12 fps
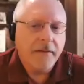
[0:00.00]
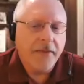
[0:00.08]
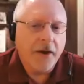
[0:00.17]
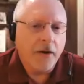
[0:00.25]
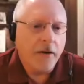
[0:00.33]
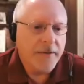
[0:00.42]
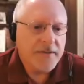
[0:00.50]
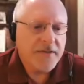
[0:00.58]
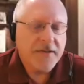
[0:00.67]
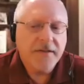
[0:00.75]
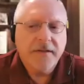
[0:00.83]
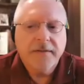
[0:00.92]

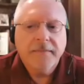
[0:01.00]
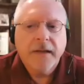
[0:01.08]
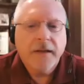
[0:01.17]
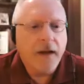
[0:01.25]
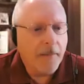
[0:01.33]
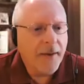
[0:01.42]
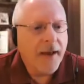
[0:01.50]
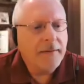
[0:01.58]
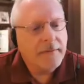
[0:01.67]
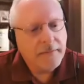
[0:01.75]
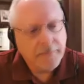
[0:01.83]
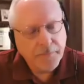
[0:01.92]
therapist,
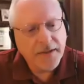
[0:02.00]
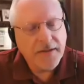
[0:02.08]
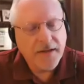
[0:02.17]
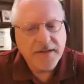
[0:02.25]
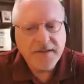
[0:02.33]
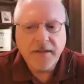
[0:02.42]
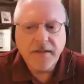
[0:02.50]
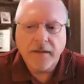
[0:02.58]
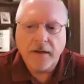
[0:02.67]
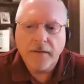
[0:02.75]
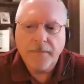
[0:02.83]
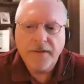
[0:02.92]
combat PTSD
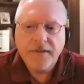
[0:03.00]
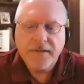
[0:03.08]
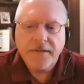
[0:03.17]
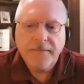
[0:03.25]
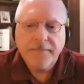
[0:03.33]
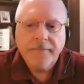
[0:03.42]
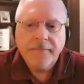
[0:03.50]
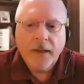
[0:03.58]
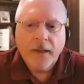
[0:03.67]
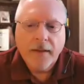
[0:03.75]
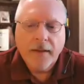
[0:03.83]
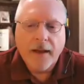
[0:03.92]
therapist,
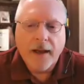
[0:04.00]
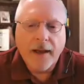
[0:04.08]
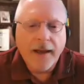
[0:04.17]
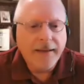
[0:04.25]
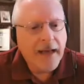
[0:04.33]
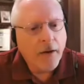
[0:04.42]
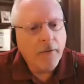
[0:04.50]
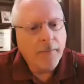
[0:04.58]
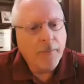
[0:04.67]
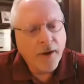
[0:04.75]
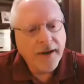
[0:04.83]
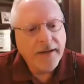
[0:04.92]
and now
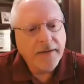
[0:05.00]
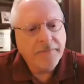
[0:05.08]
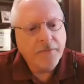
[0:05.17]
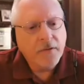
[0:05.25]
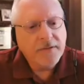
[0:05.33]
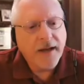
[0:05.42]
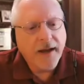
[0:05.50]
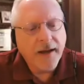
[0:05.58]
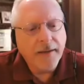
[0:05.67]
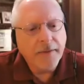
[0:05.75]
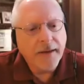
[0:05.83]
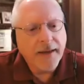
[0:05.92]
I'm writing full
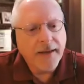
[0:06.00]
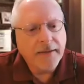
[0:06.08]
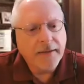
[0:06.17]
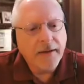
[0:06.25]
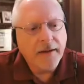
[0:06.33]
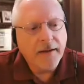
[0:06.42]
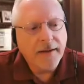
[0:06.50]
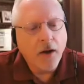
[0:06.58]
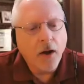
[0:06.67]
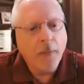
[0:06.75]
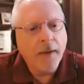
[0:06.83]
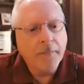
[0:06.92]
time. And uh, in
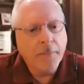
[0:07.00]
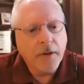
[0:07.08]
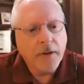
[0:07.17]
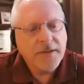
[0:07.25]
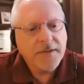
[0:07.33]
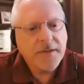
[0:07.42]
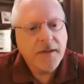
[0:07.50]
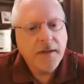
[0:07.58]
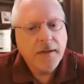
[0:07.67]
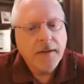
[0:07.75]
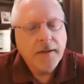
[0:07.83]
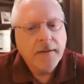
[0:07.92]
all my books,
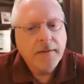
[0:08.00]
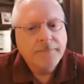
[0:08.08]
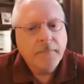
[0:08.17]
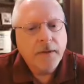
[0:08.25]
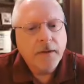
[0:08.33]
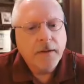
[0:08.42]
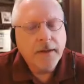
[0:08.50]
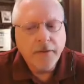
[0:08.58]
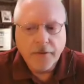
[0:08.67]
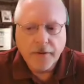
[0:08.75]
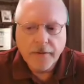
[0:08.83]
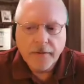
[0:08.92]

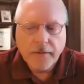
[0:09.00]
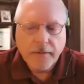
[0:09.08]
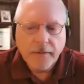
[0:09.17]
either